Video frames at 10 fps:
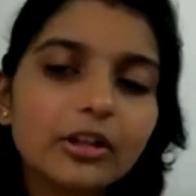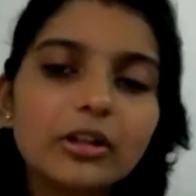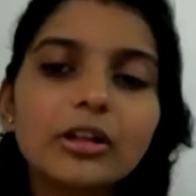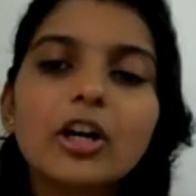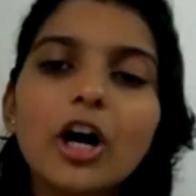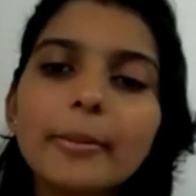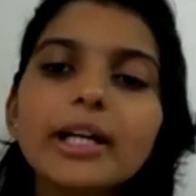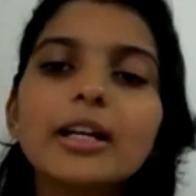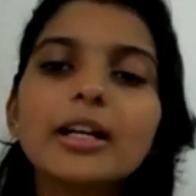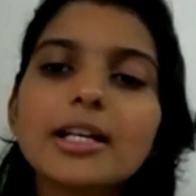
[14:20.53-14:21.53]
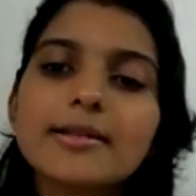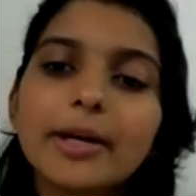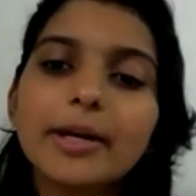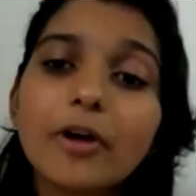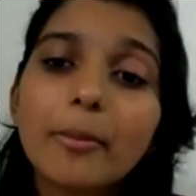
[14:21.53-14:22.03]
government does,
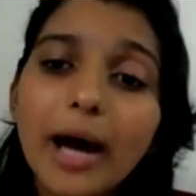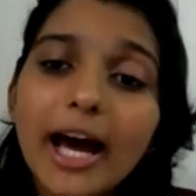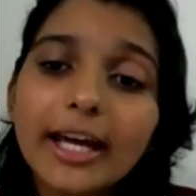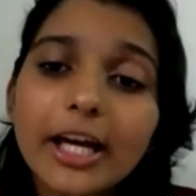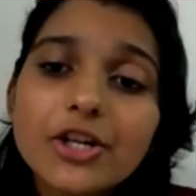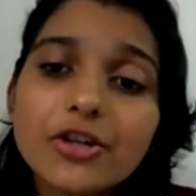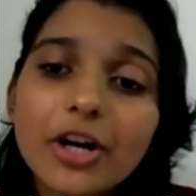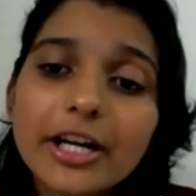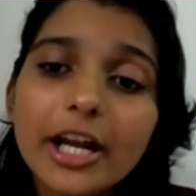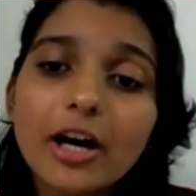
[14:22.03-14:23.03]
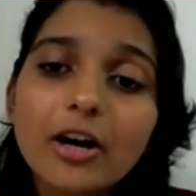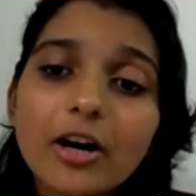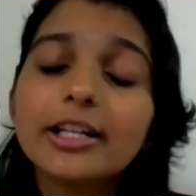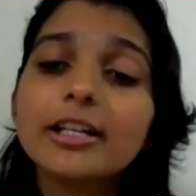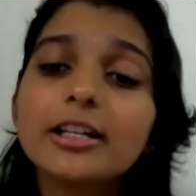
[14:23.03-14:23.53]
but for my age right now,
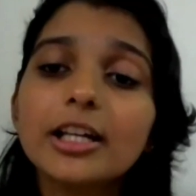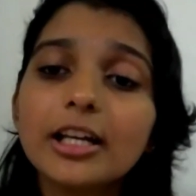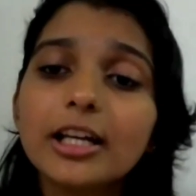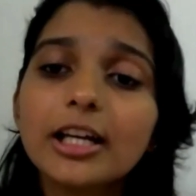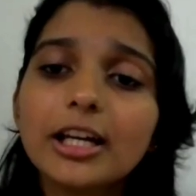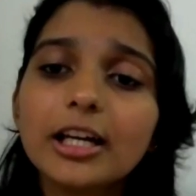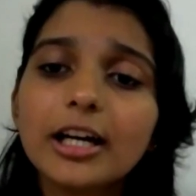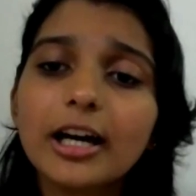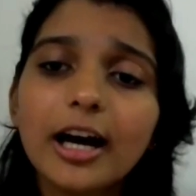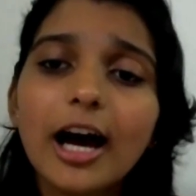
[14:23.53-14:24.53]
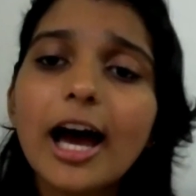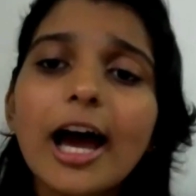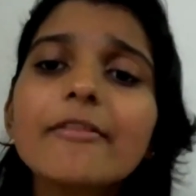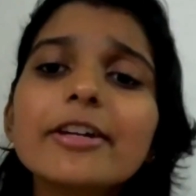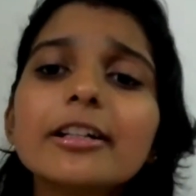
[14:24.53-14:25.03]
I
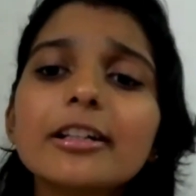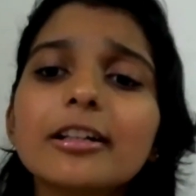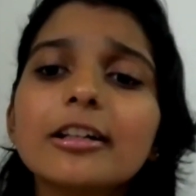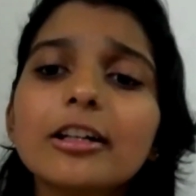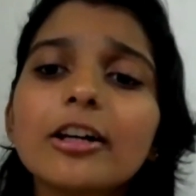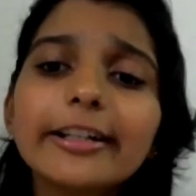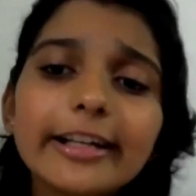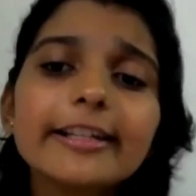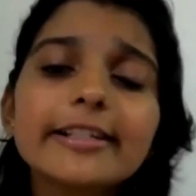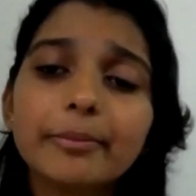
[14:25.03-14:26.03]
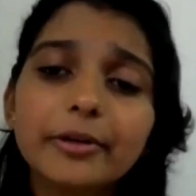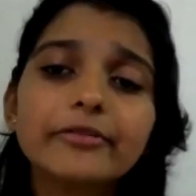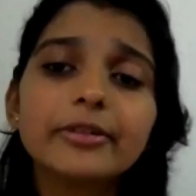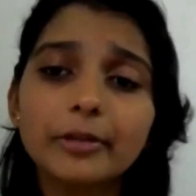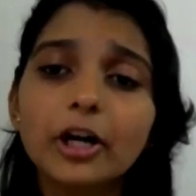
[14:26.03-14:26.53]
haven't got any support
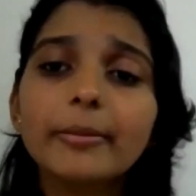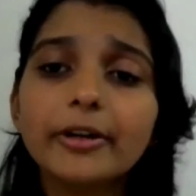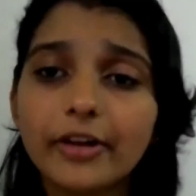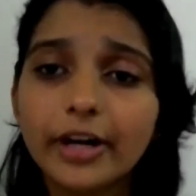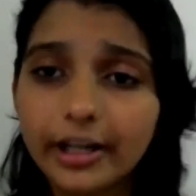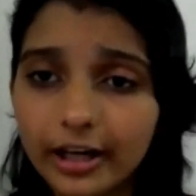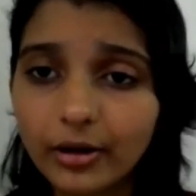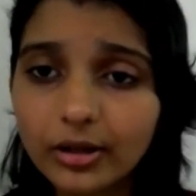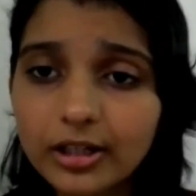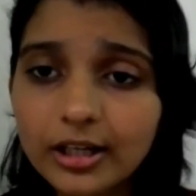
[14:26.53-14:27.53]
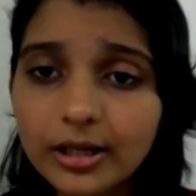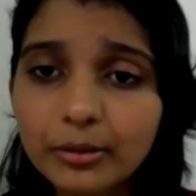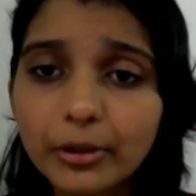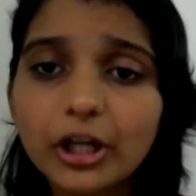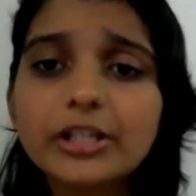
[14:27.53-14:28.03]
from government right now,
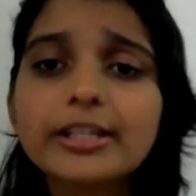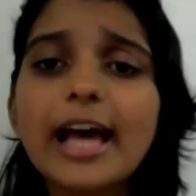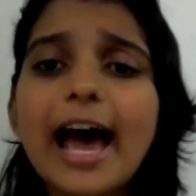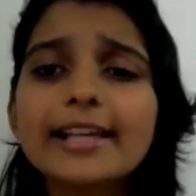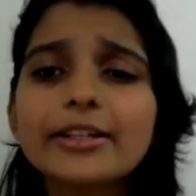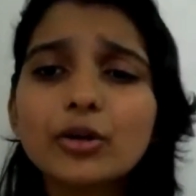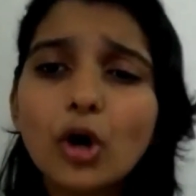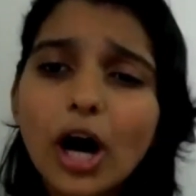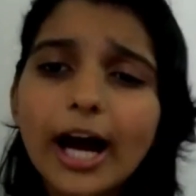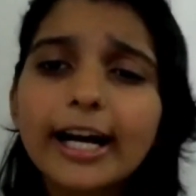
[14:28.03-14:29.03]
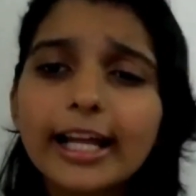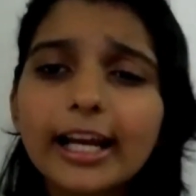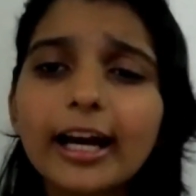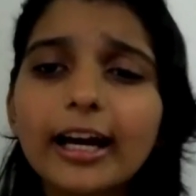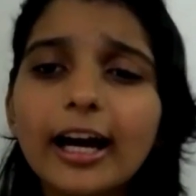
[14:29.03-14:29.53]
because as you go ahead and
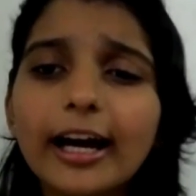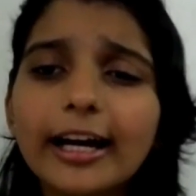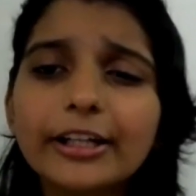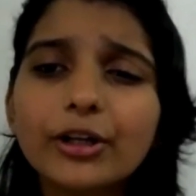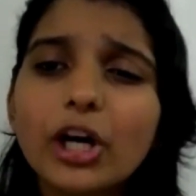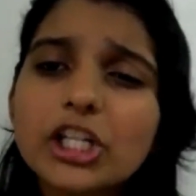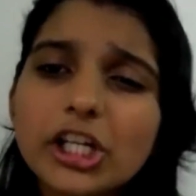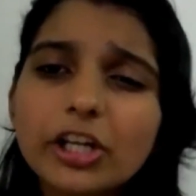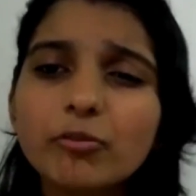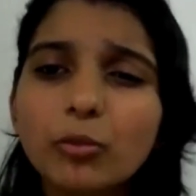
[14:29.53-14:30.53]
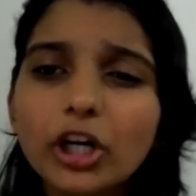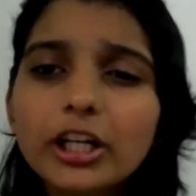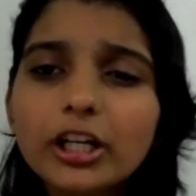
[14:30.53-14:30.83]
ahead, you achieve more,